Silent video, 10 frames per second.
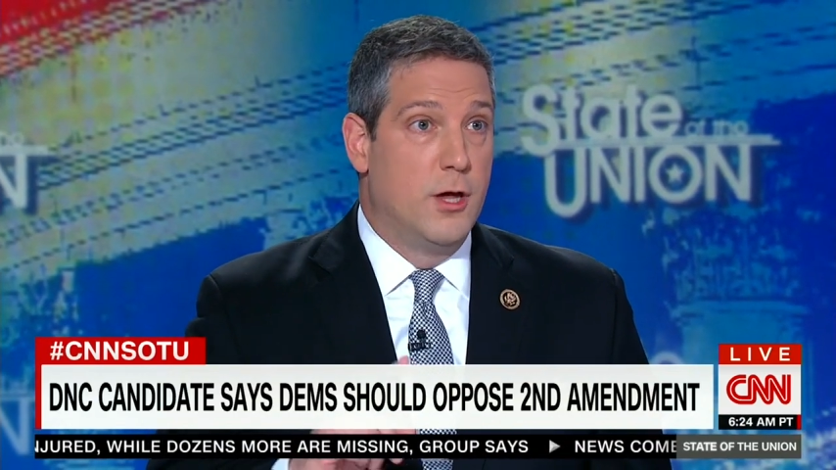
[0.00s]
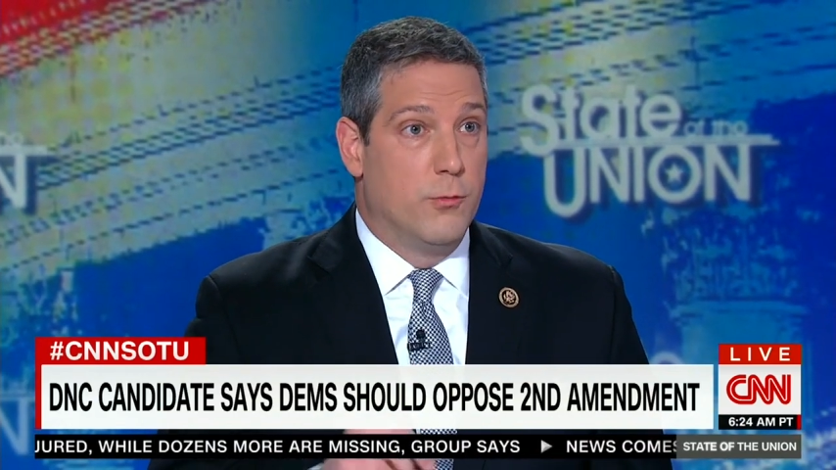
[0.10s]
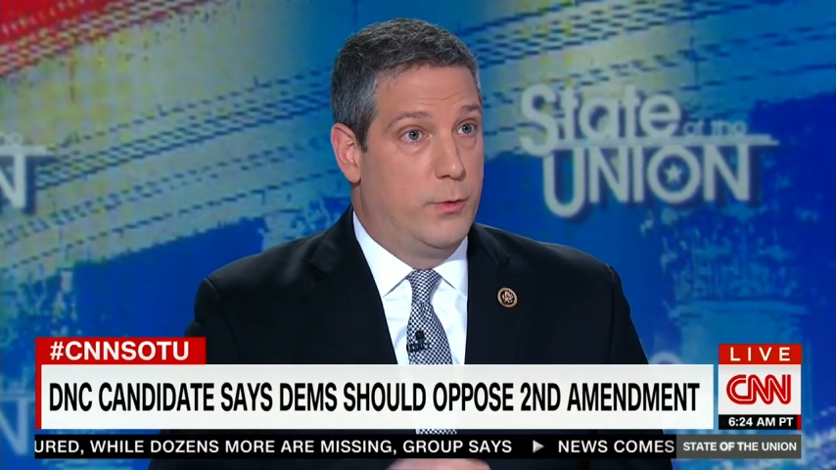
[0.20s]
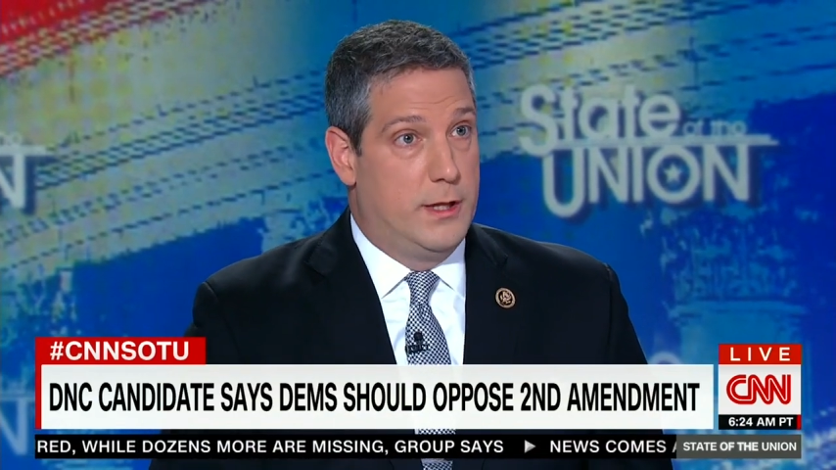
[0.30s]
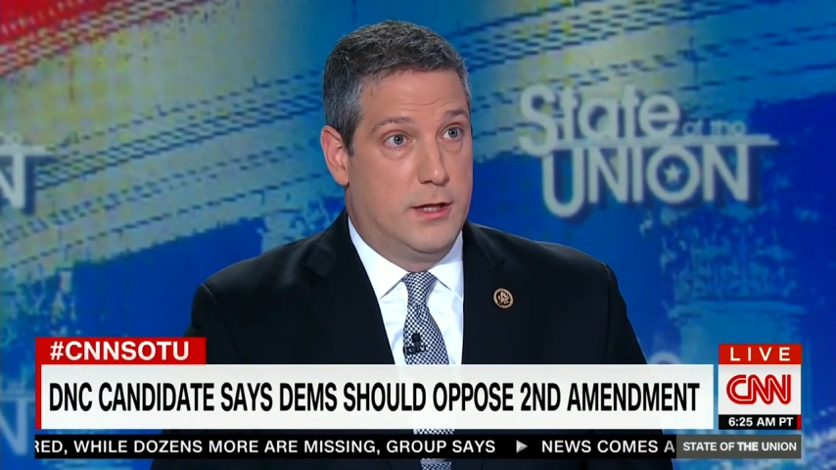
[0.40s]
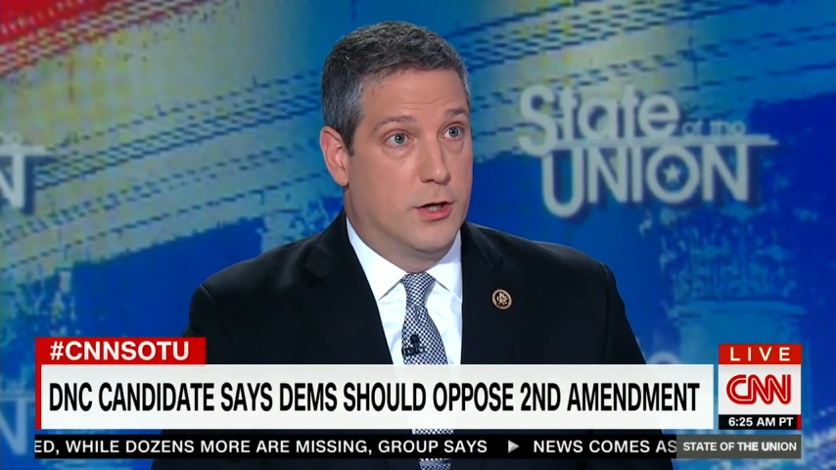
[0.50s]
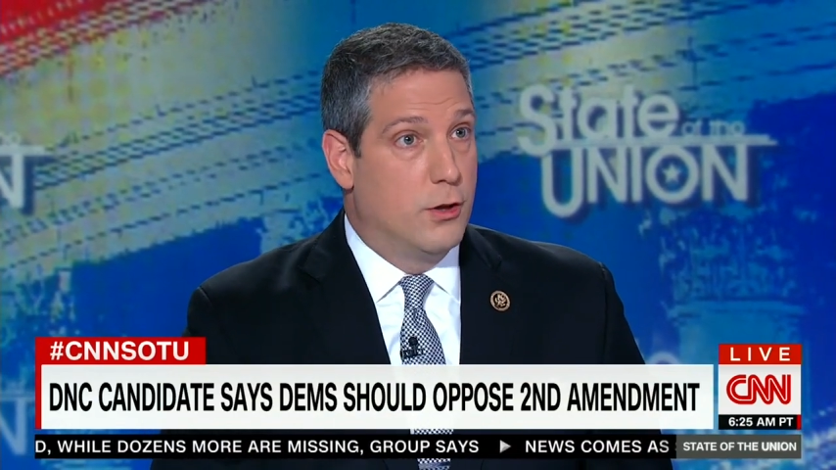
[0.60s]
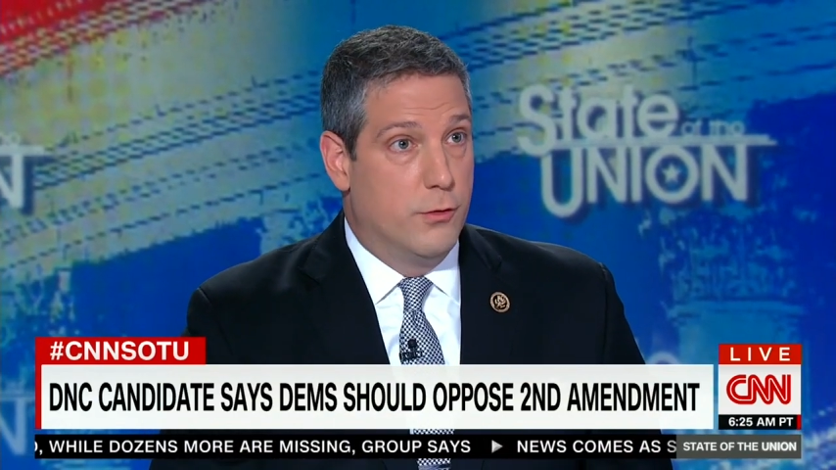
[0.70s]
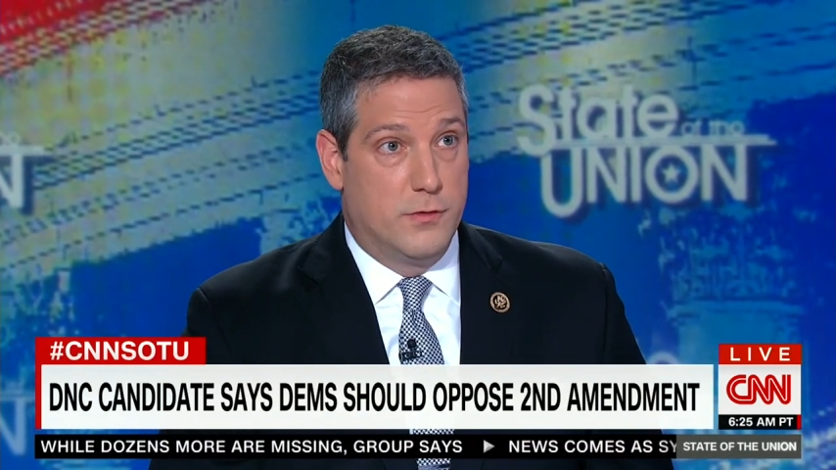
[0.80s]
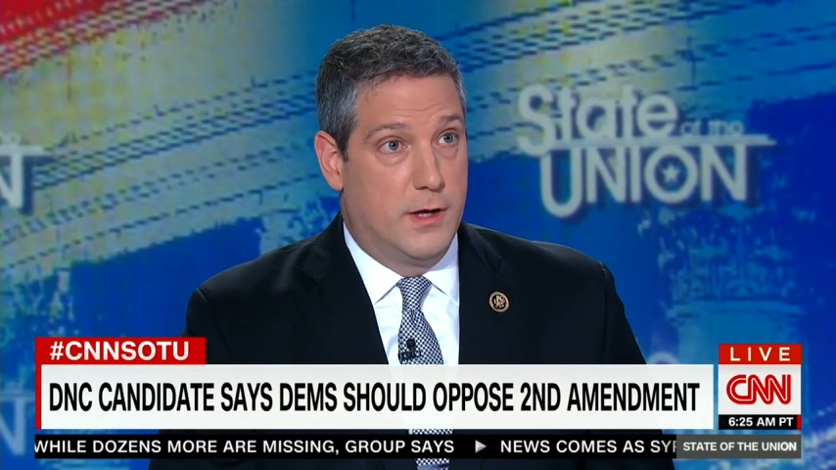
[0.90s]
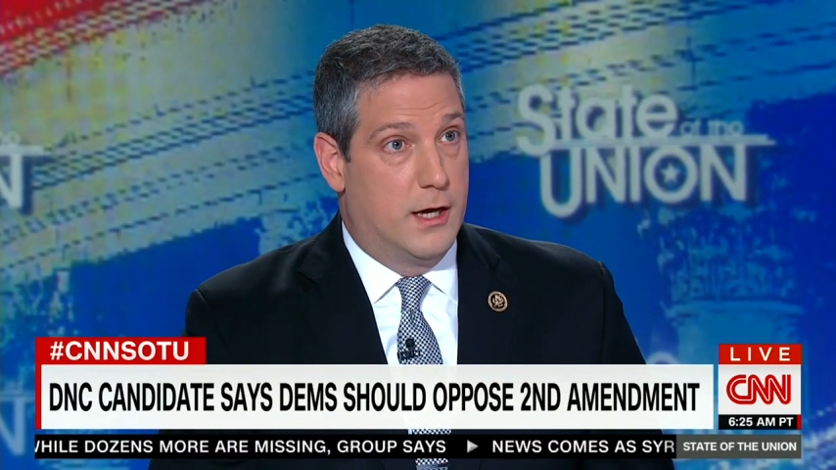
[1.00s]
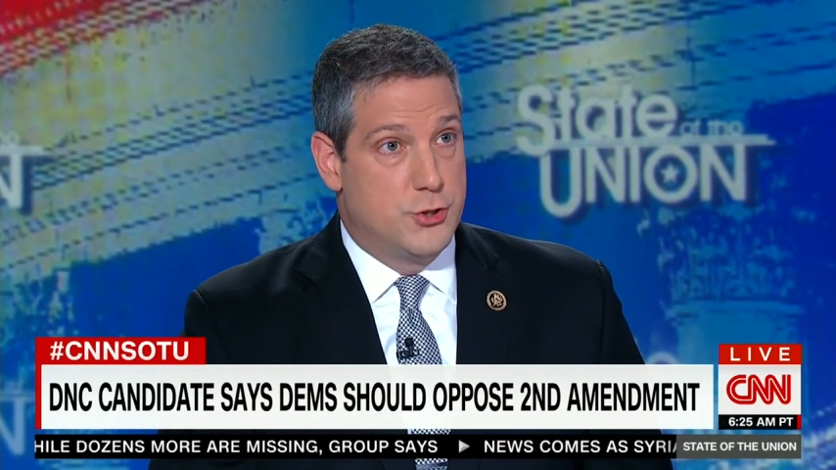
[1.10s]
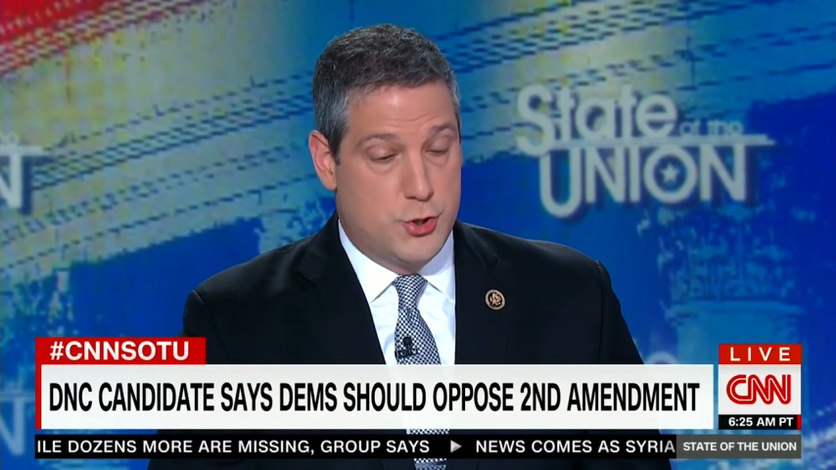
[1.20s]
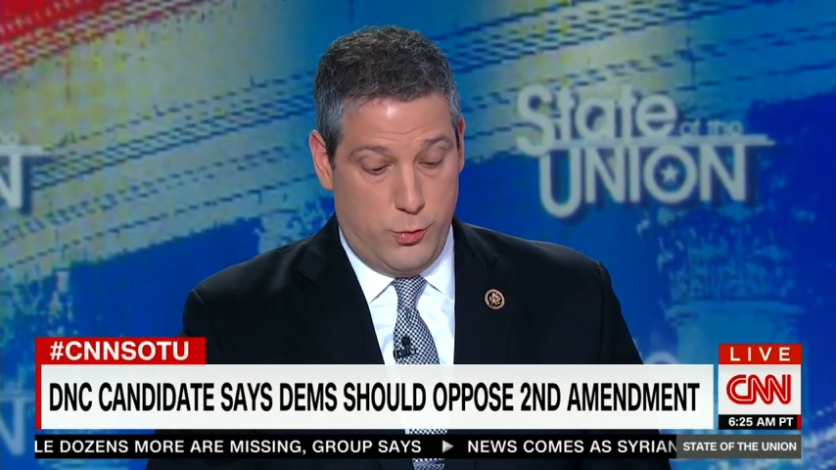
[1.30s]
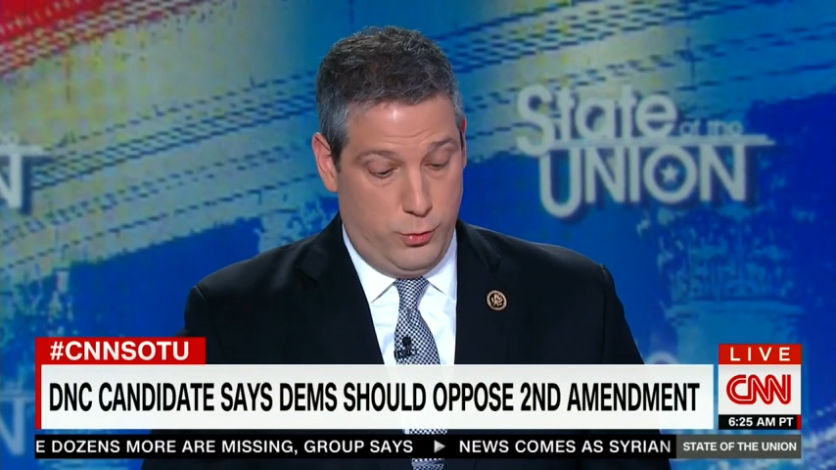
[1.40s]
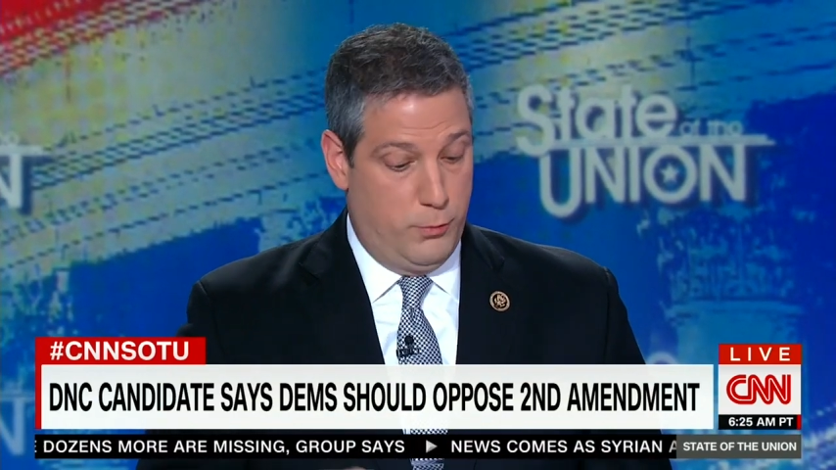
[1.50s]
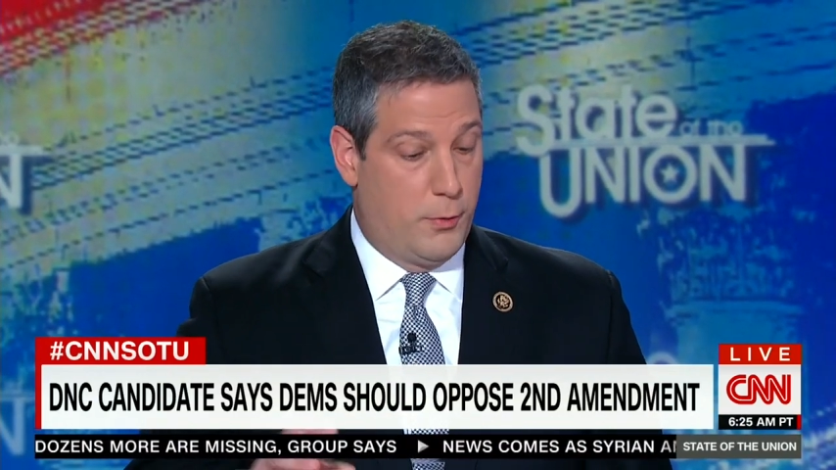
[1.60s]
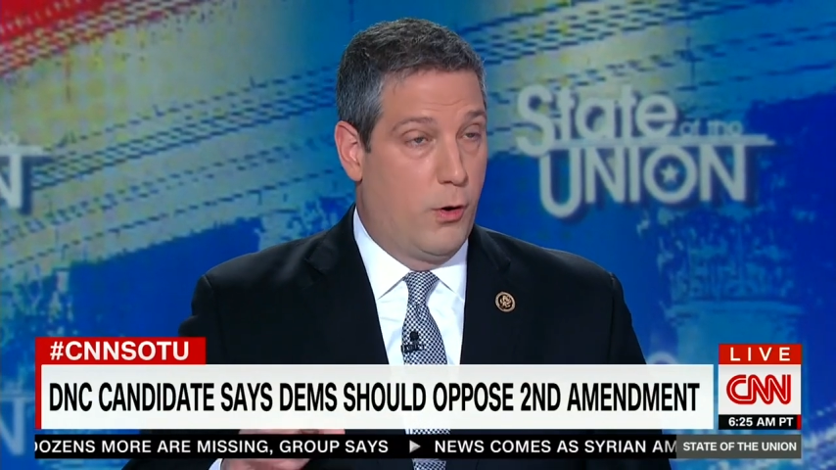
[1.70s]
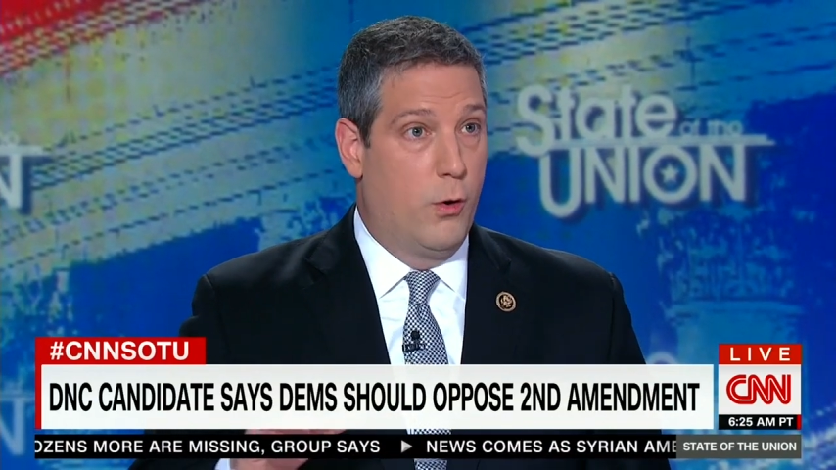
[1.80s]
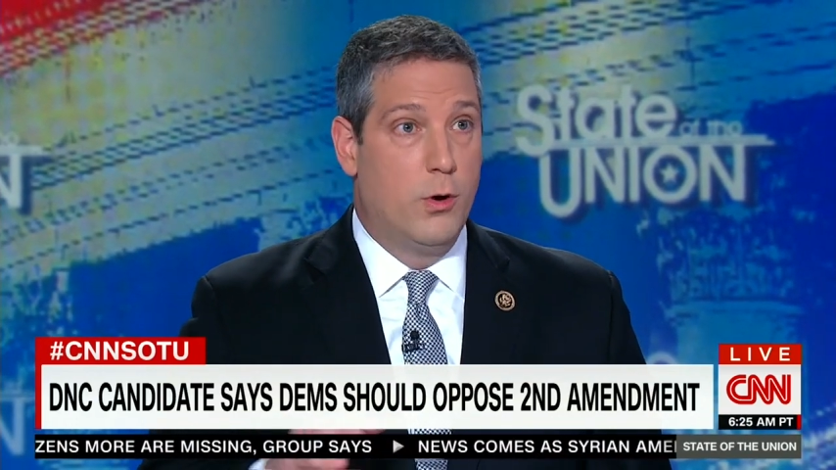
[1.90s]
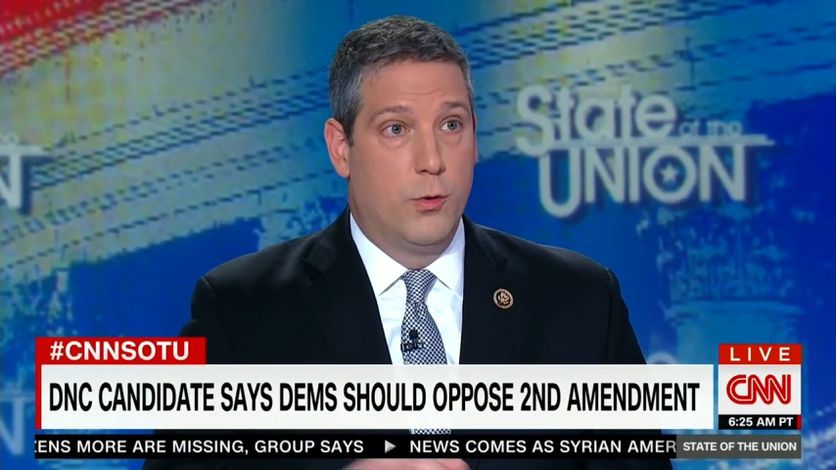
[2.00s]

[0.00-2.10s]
We need to close the gun show loophole.